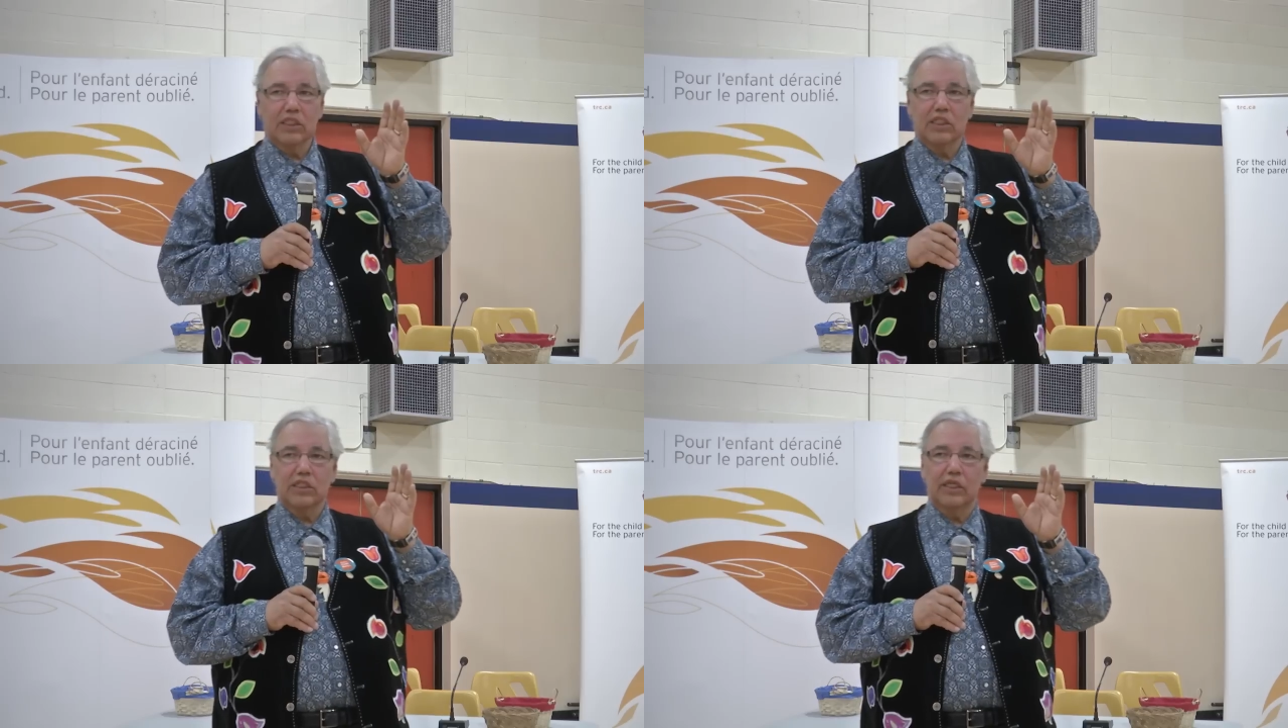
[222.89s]

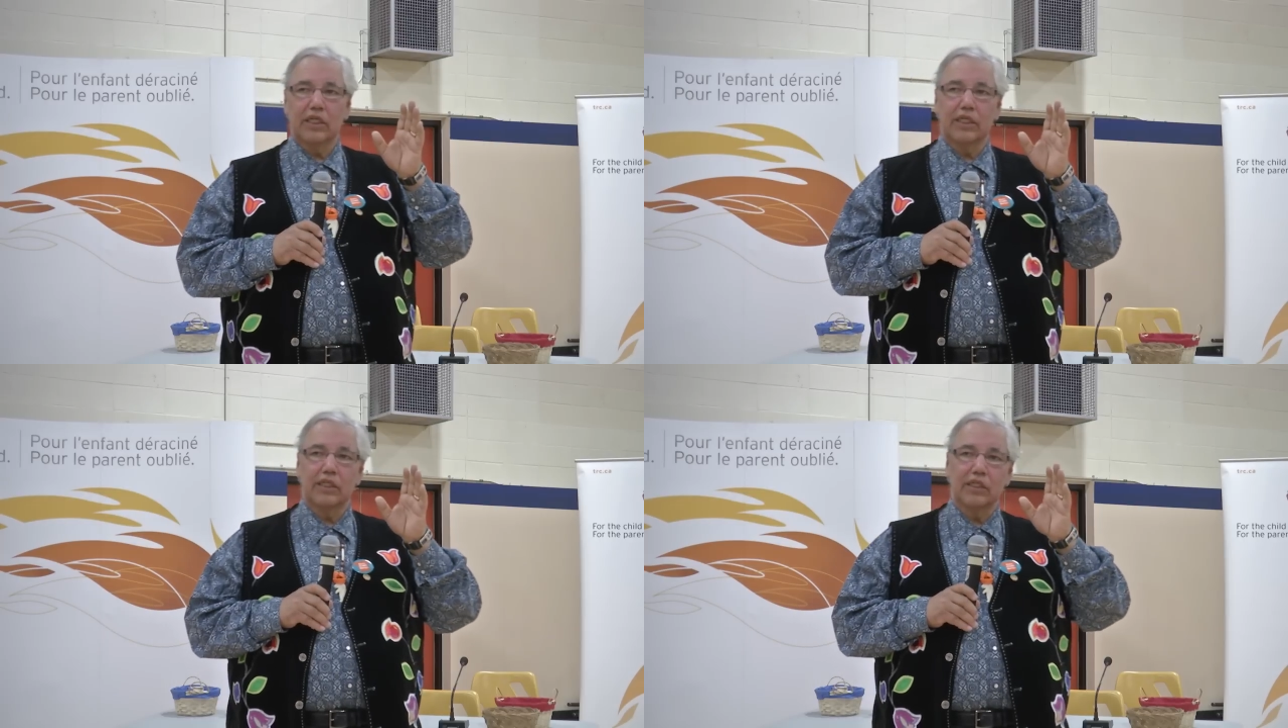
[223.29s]

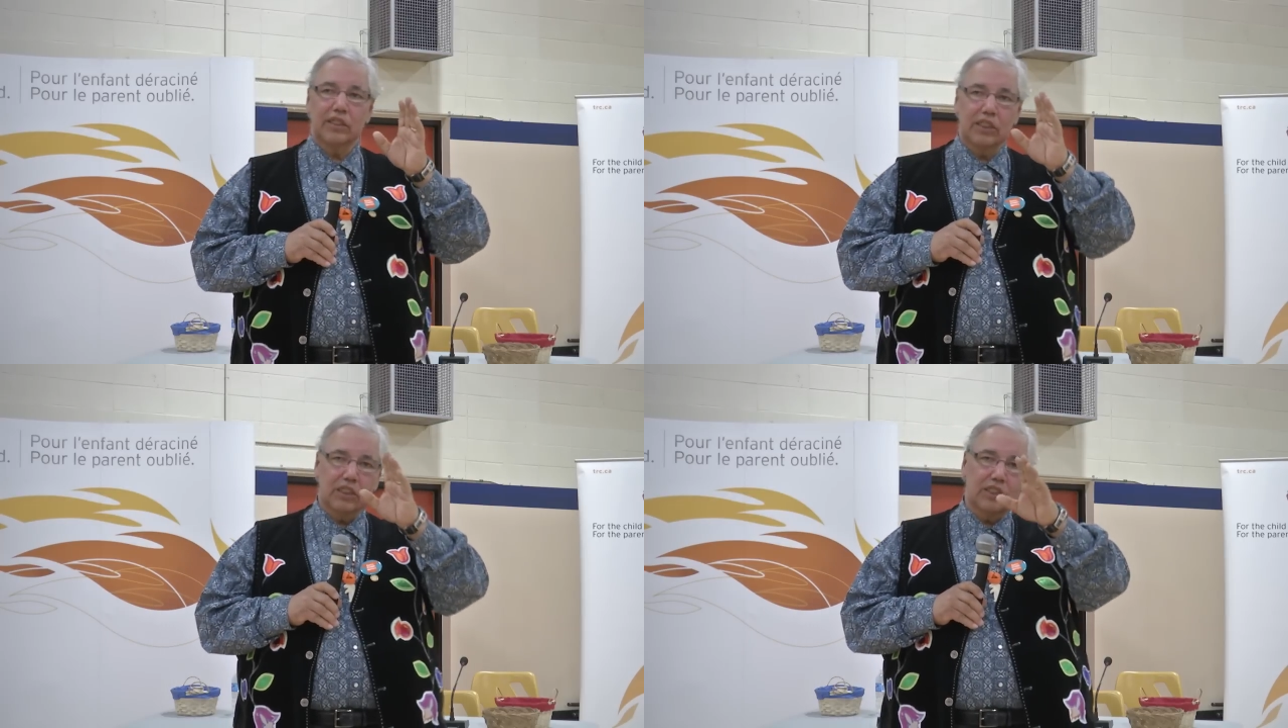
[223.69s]
society that
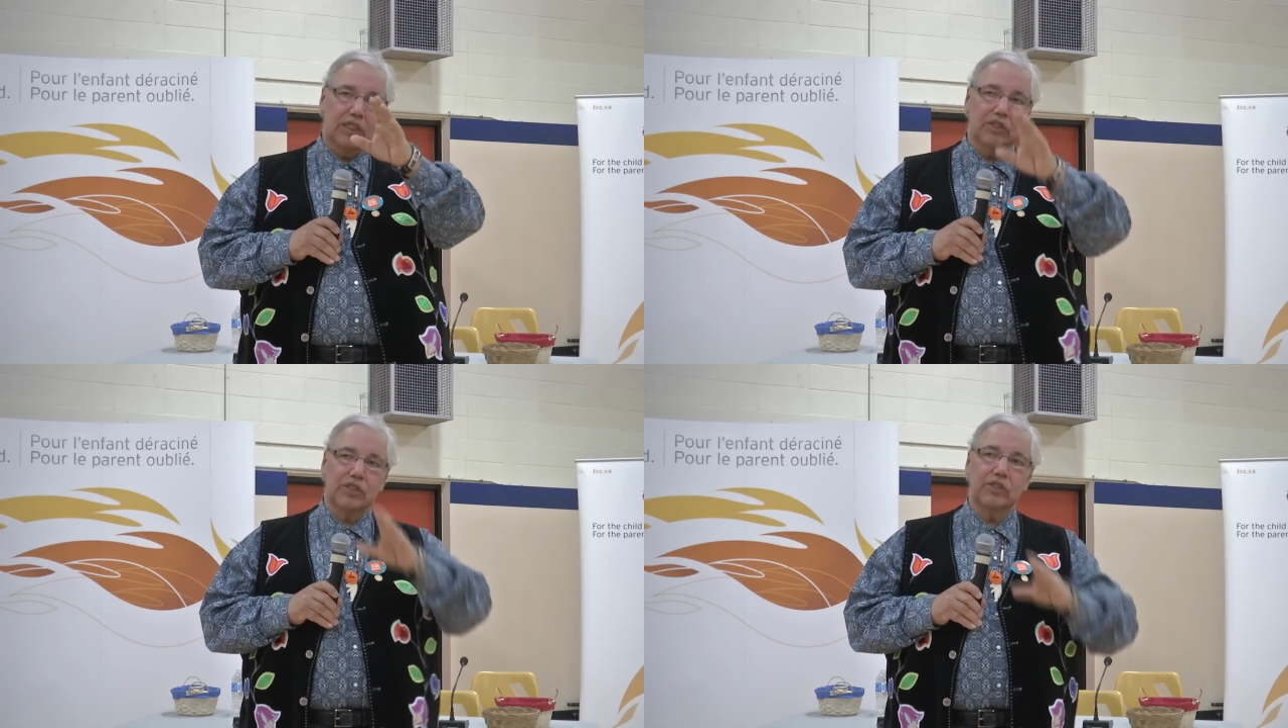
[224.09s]
this is
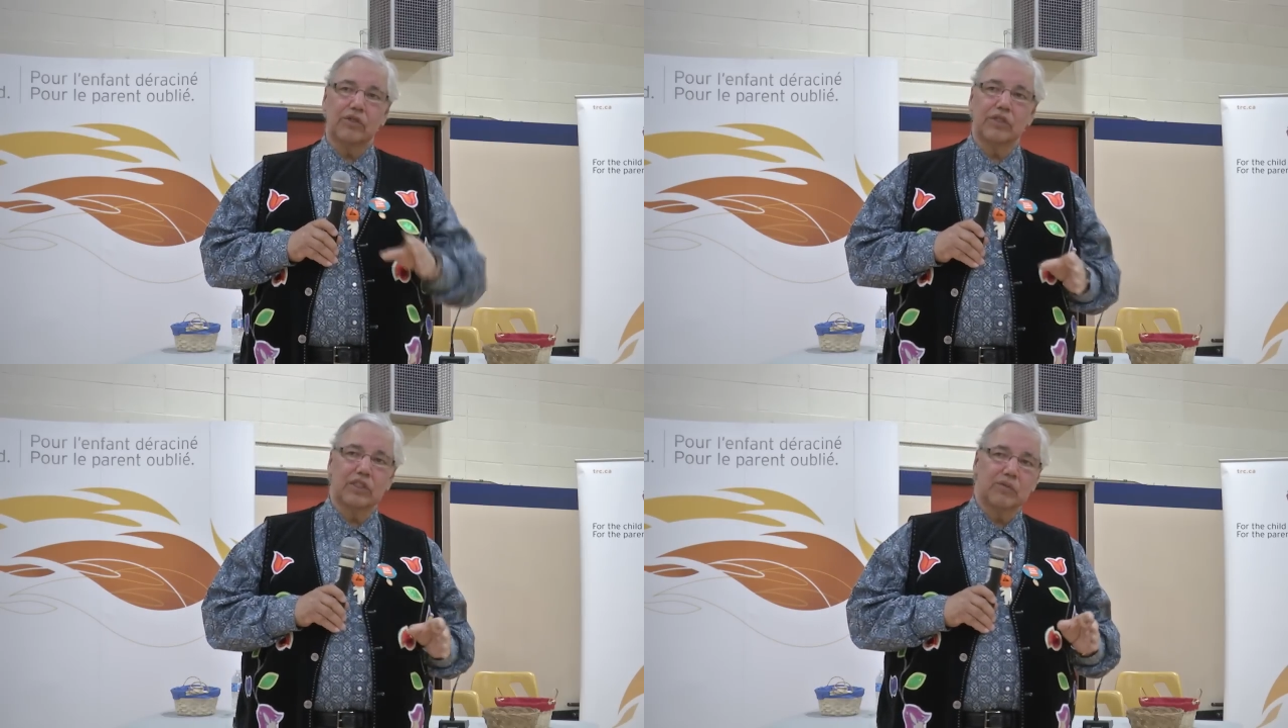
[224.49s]
their
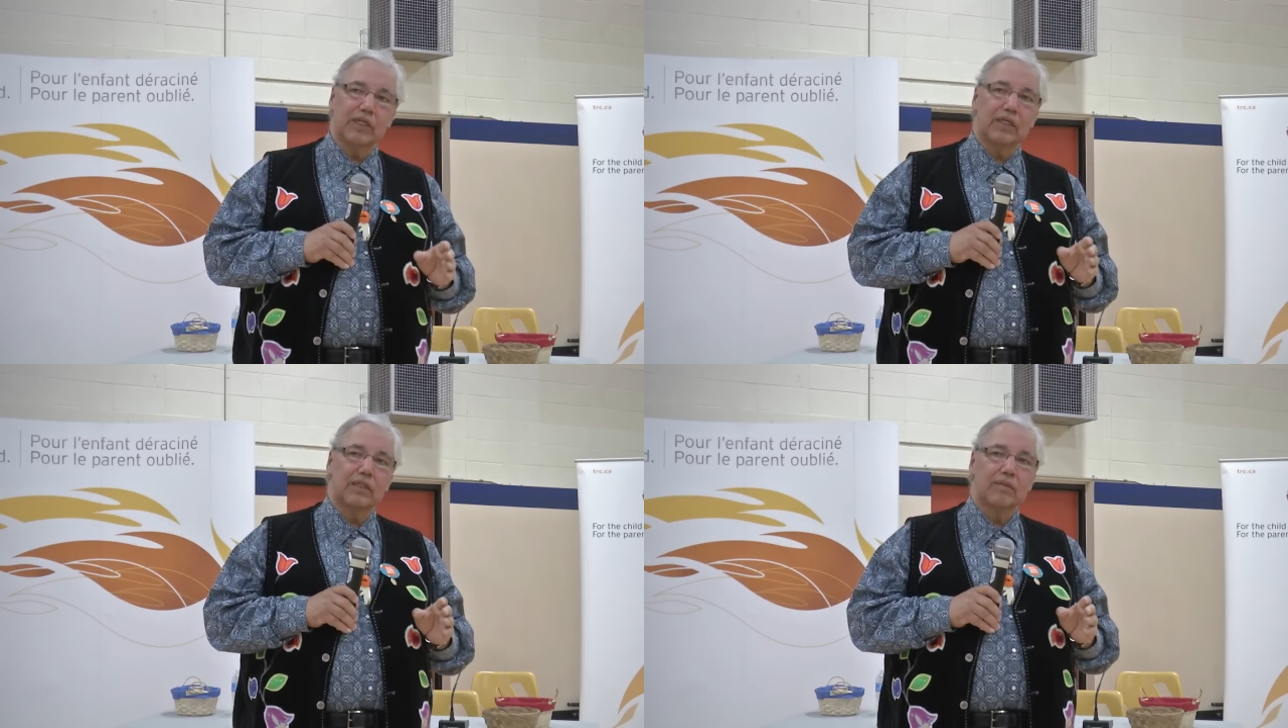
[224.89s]
story as
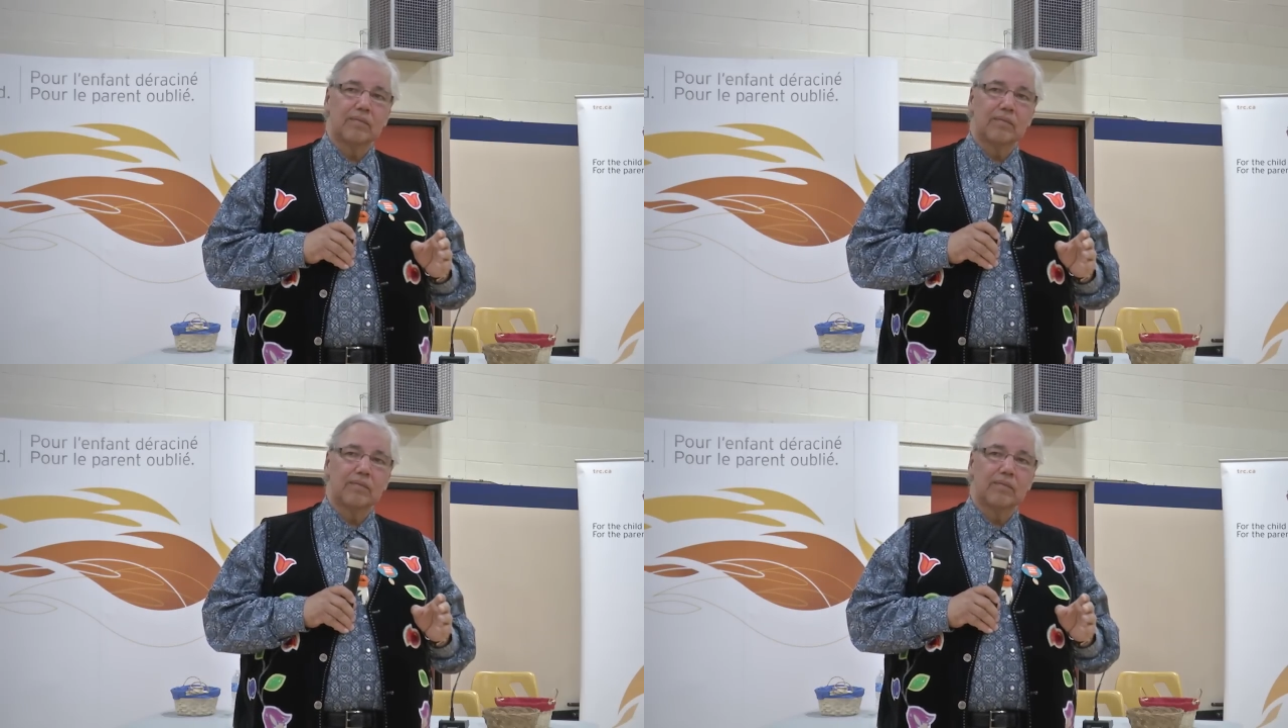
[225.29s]
well.